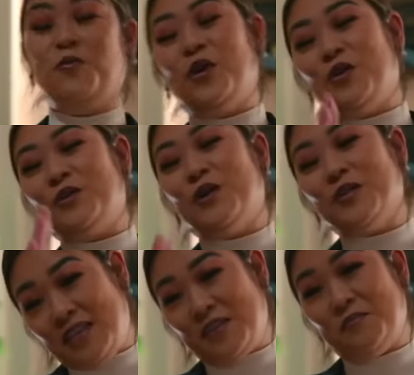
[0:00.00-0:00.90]
you know, she'll
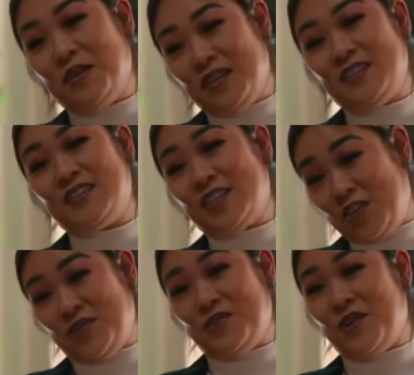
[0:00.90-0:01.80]
always go the
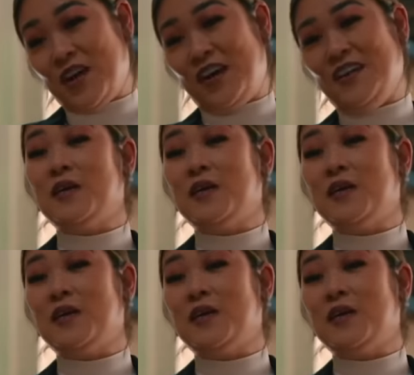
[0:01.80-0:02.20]
distance for her